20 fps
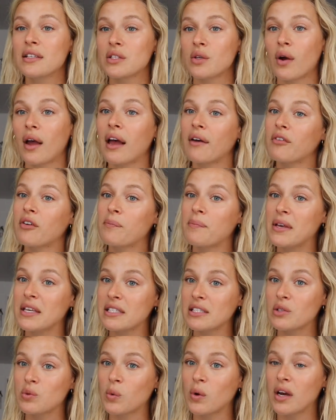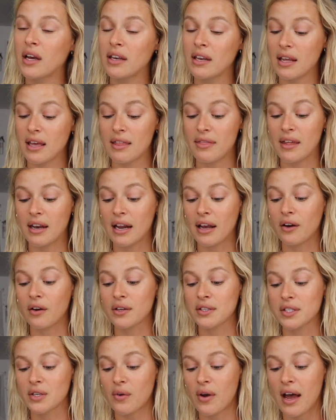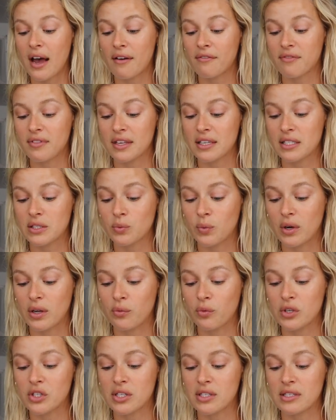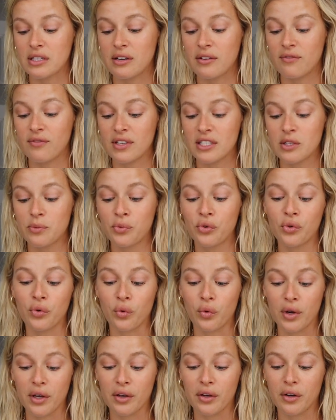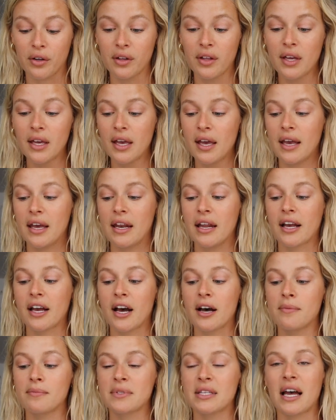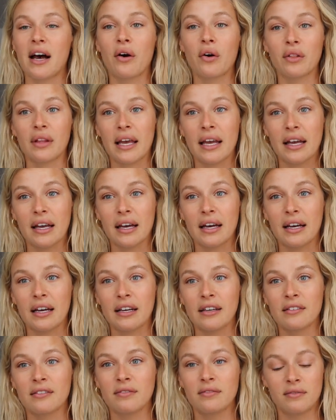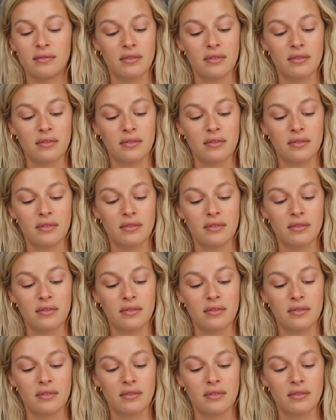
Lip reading: So I have a mist one, and then I also have this one, which is an invisible oil, and it comes out like a